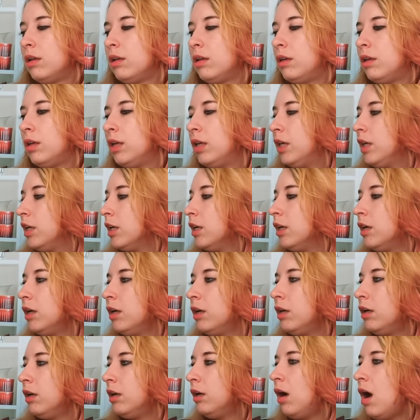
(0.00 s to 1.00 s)

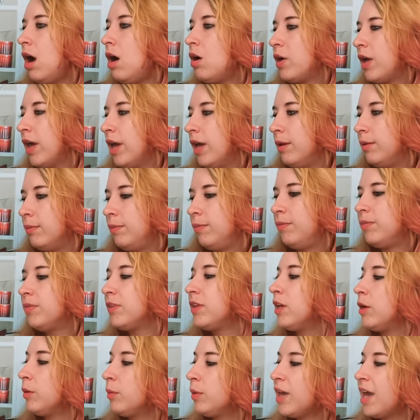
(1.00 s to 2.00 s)
Here
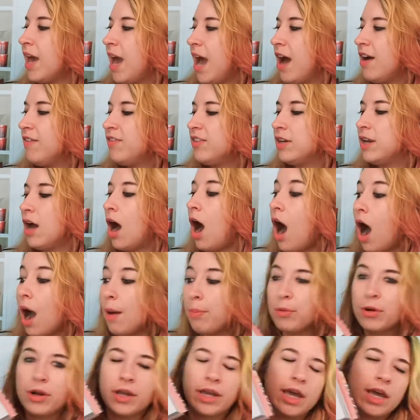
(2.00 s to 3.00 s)
we have an
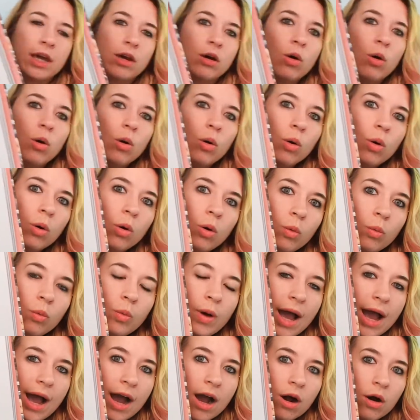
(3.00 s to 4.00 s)
opera cake. Oh,
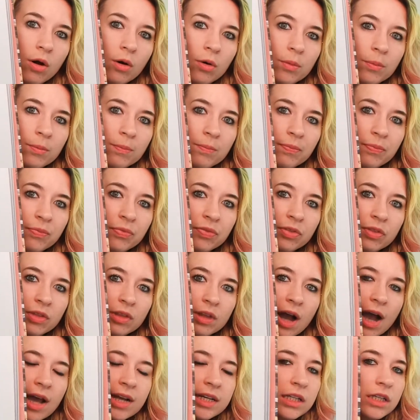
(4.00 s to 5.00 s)
wow.
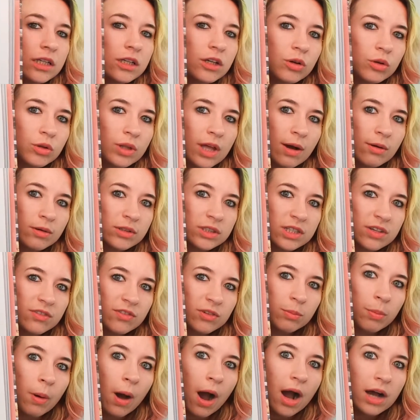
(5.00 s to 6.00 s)
I didn't know that was
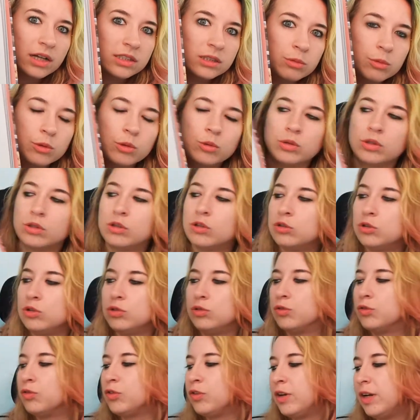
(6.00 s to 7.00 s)
even possible with
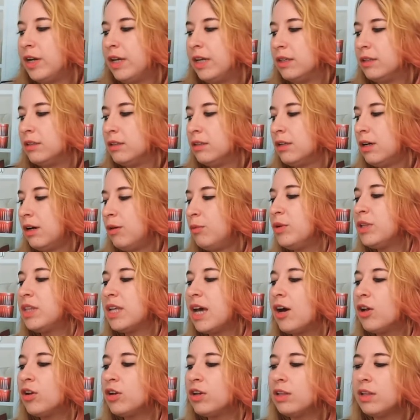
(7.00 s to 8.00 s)
gluten-free.
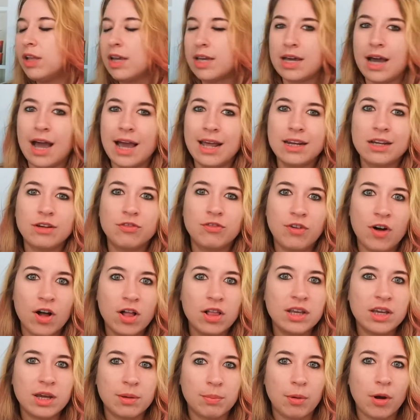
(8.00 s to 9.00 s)
Without it, like, kind of
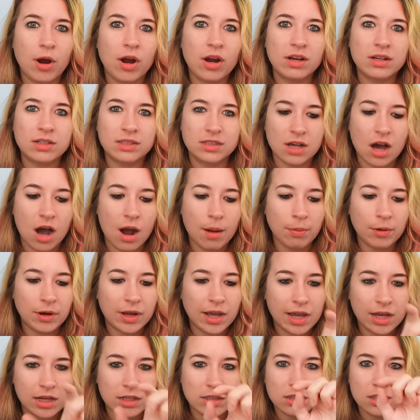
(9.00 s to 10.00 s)
falling apart, because opera
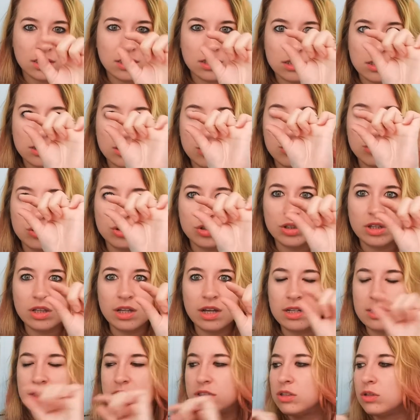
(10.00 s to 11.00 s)
cakes, it's usually,
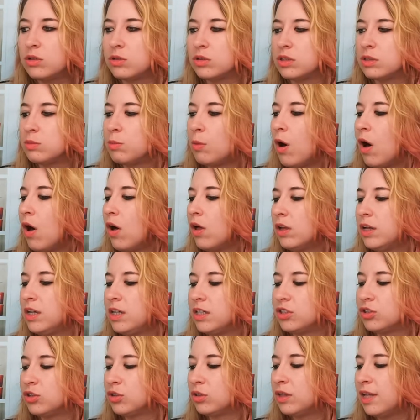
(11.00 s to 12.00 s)
like, so small,
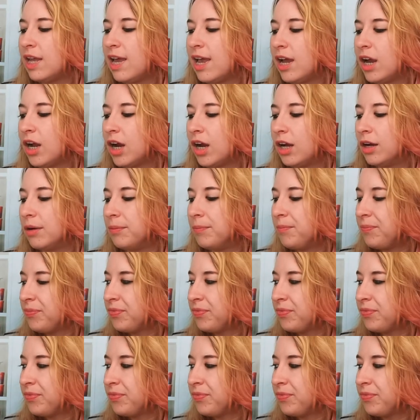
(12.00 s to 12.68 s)
each layer.